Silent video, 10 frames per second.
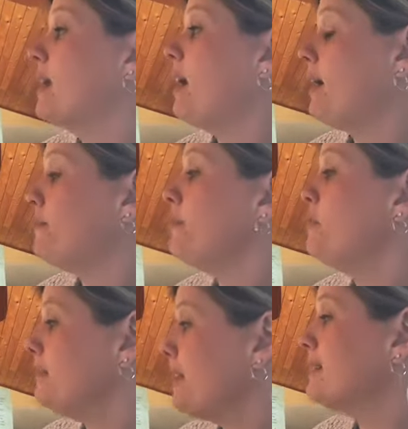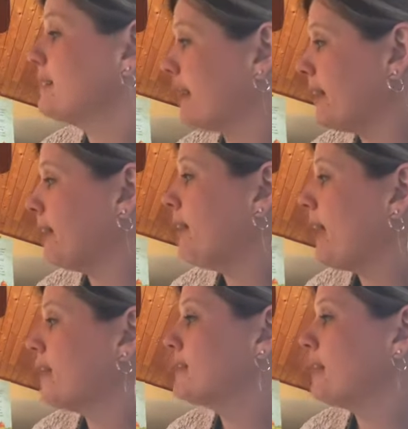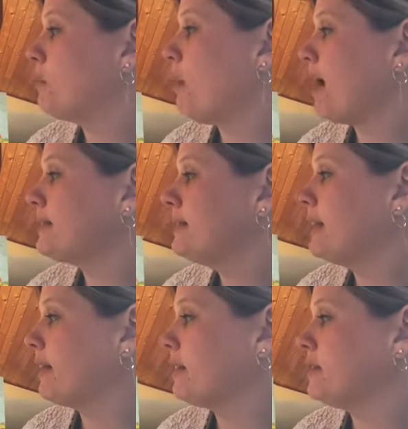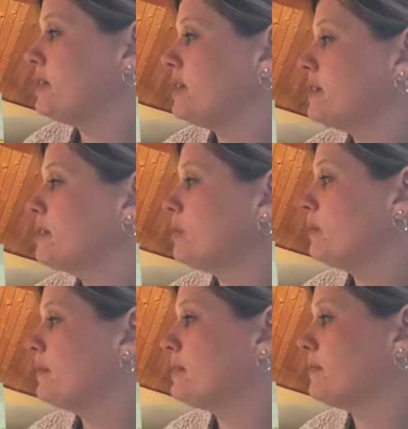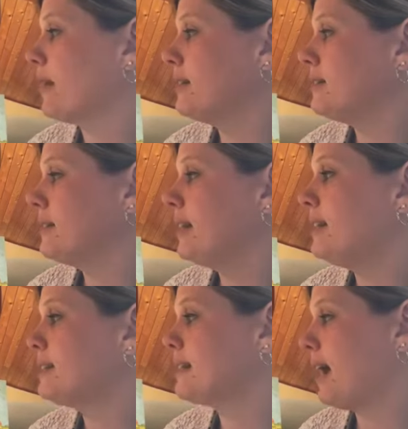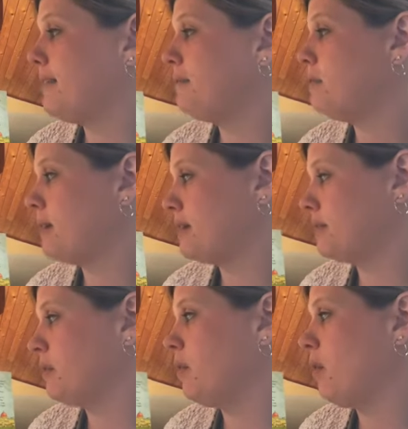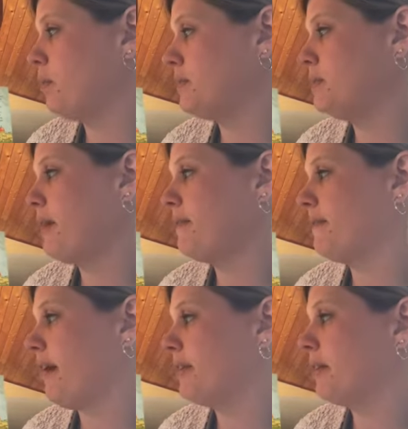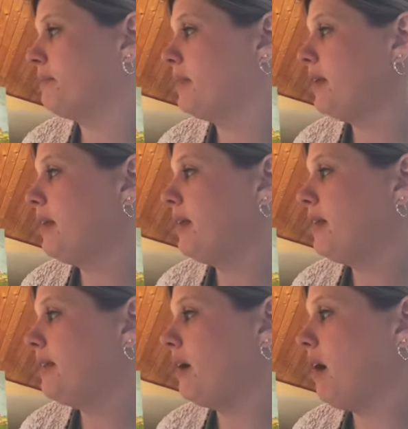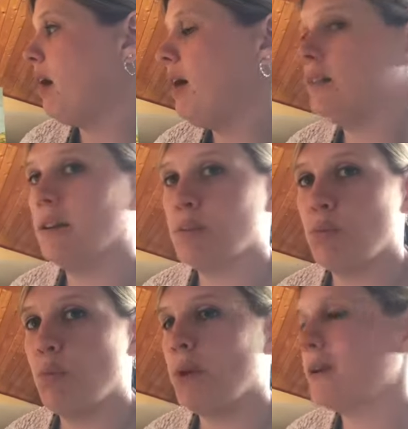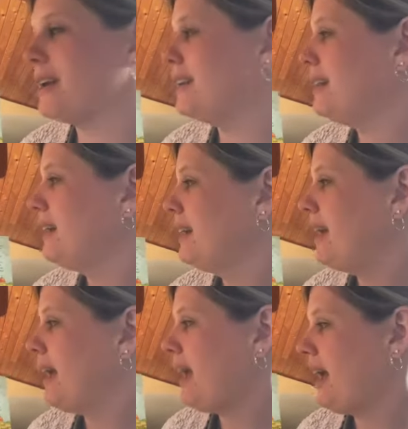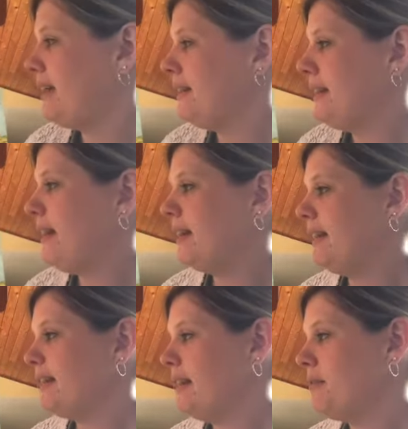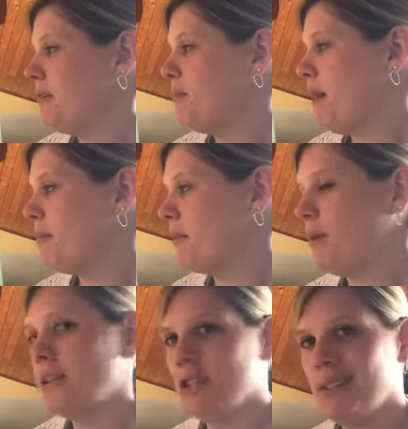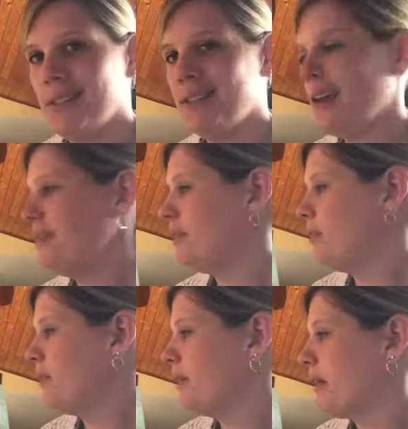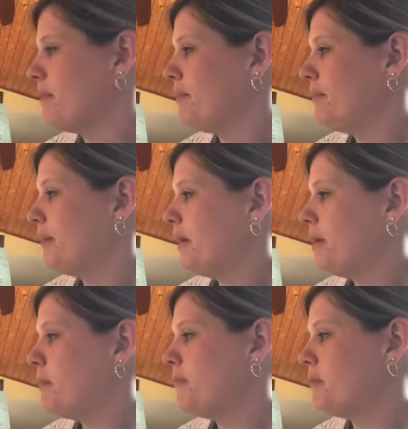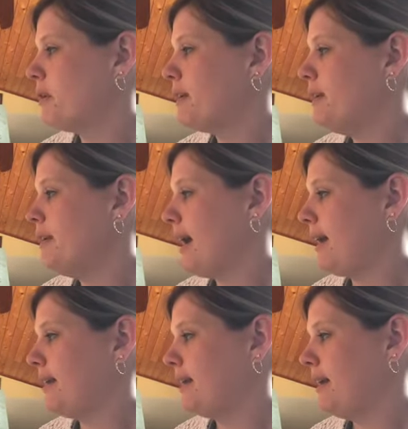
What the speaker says: A few days later, as they walked together, Jesus told his friends, it's time for me to go home to my Father. They all looked worried, And then they remembered what Jesus had told them before he died.